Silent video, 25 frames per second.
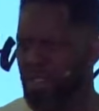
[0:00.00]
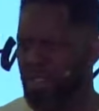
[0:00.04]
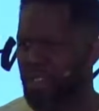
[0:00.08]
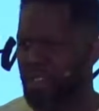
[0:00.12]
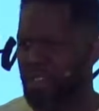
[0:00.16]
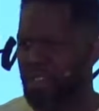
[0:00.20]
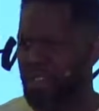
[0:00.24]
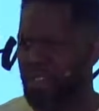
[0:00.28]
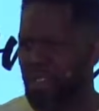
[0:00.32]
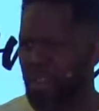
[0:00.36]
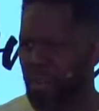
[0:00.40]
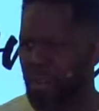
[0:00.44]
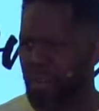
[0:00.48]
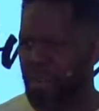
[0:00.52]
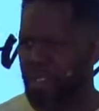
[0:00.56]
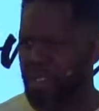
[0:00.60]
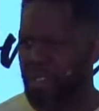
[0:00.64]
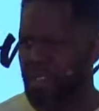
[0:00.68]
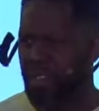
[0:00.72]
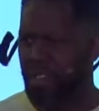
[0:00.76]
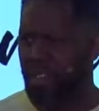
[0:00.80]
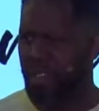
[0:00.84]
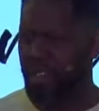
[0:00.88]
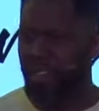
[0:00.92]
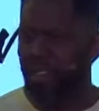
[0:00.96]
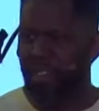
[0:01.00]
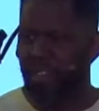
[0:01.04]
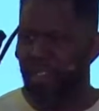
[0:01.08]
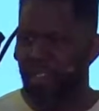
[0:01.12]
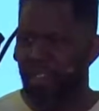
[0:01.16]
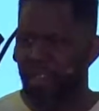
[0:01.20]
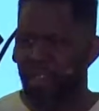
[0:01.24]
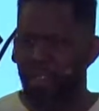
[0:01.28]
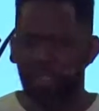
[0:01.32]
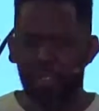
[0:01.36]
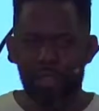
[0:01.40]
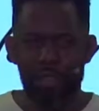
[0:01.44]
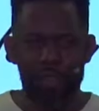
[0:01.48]

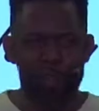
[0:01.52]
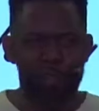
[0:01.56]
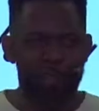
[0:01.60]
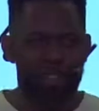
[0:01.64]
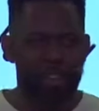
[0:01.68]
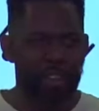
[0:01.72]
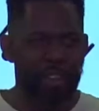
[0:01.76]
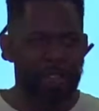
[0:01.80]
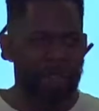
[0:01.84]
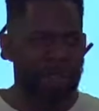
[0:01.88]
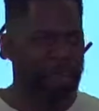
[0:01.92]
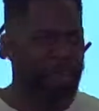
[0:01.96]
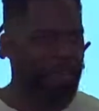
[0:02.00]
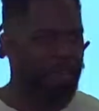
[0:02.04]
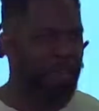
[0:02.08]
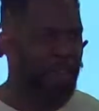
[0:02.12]
For those that have been